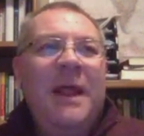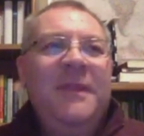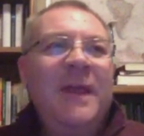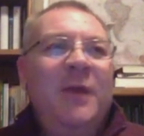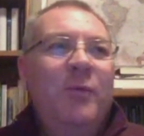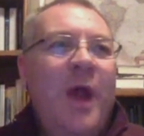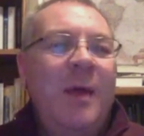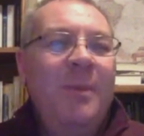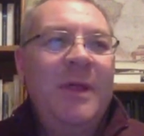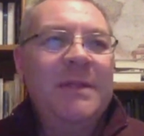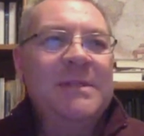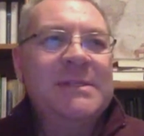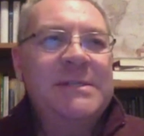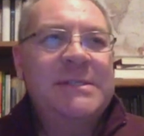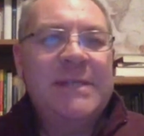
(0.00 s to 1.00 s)
I mean, I think
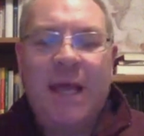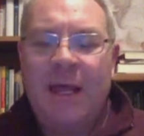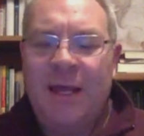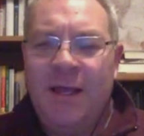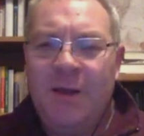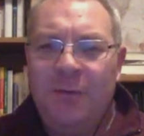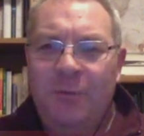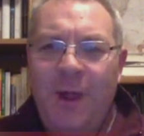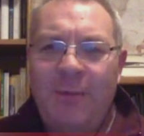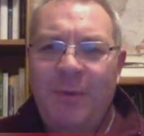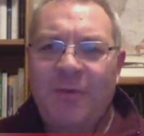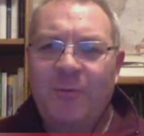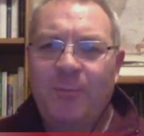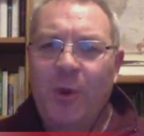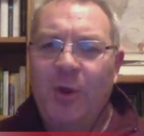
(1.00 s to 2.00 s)
Robyn's
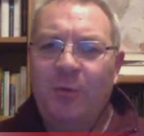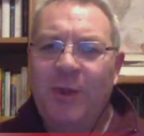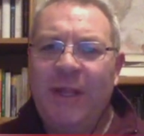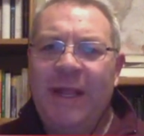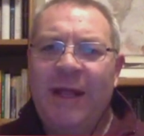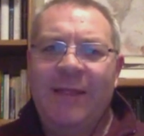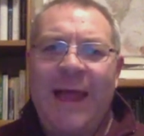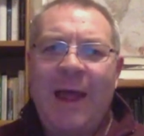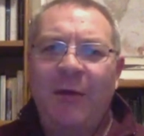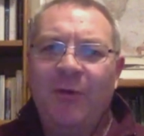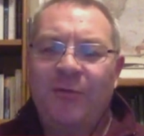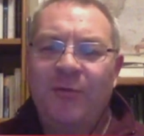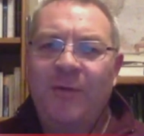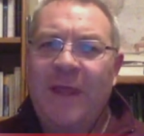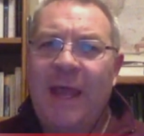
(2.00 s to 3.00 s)
book really
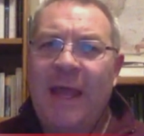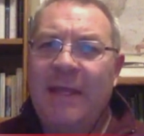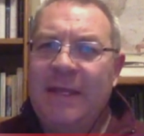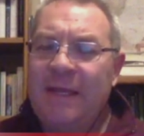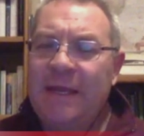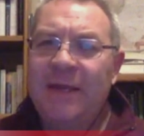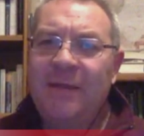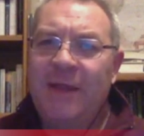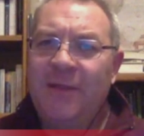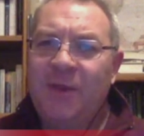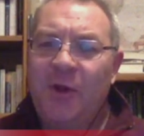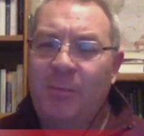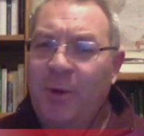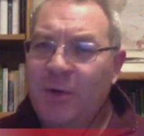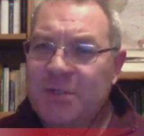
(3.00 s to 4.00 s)
allows for the idea
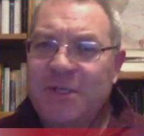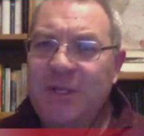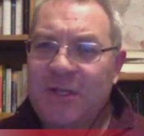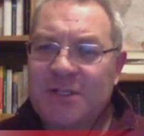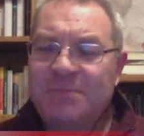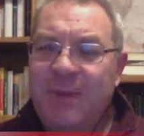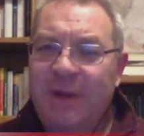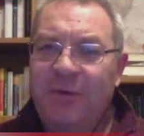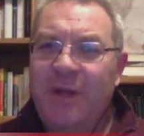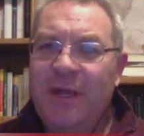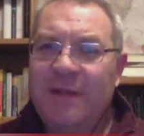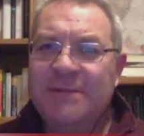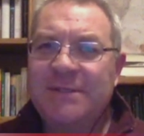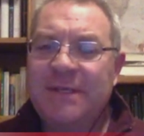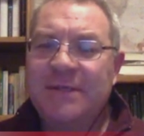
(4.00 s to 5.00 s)
that their personal
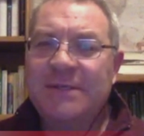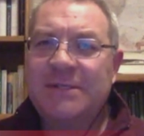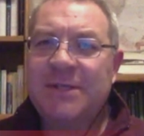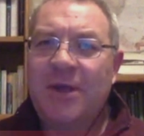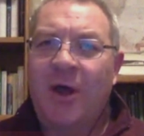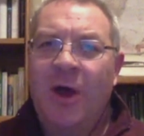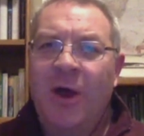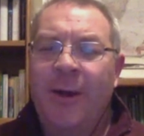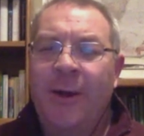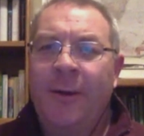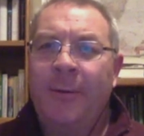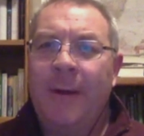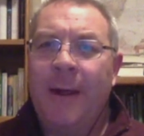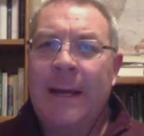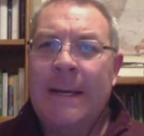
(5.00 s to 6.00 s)
experiences
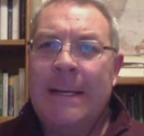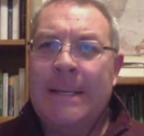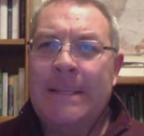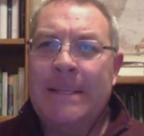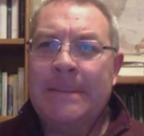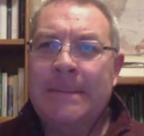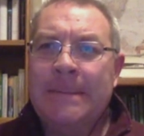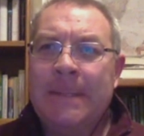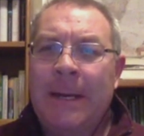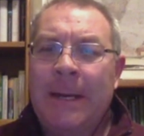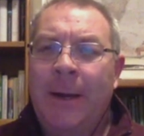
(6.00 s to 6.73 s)
are